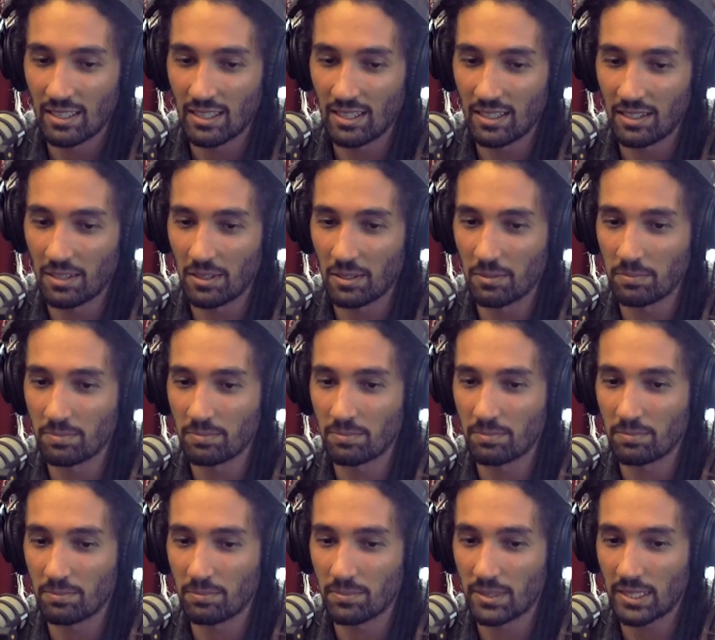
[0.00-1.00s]

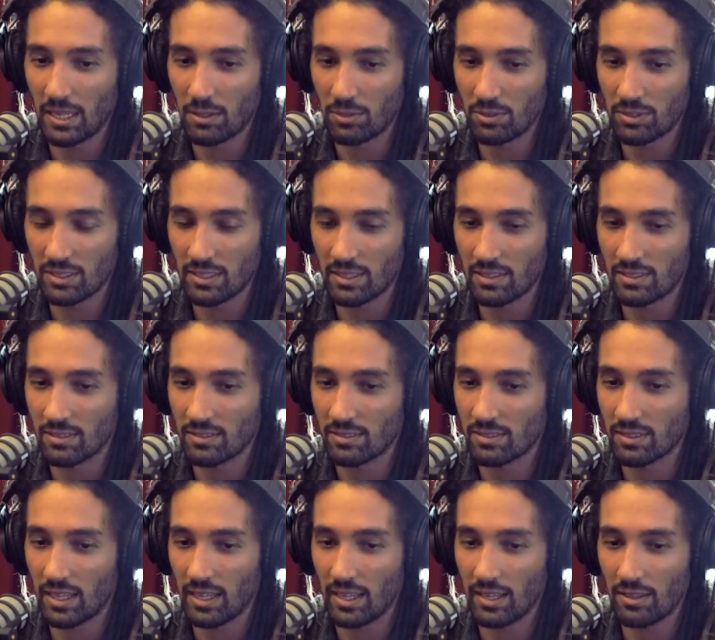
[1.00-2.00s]
But that was it.
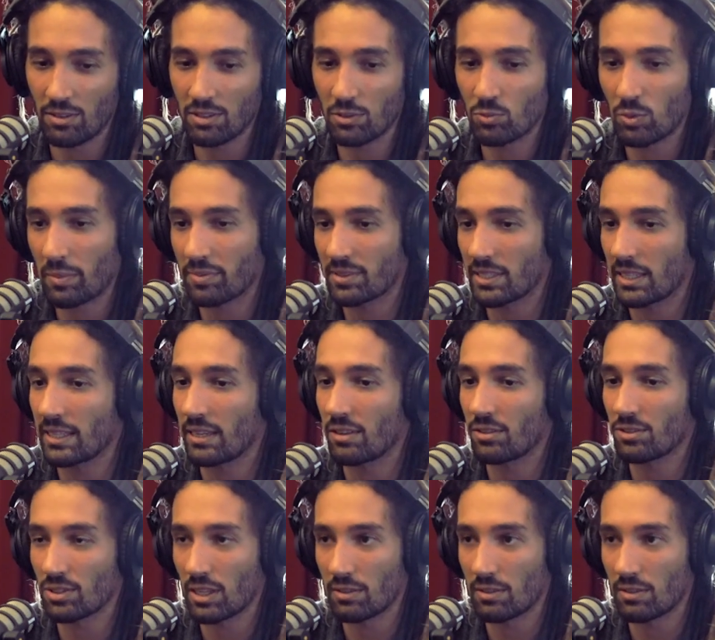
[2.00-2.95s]
And on the website, I also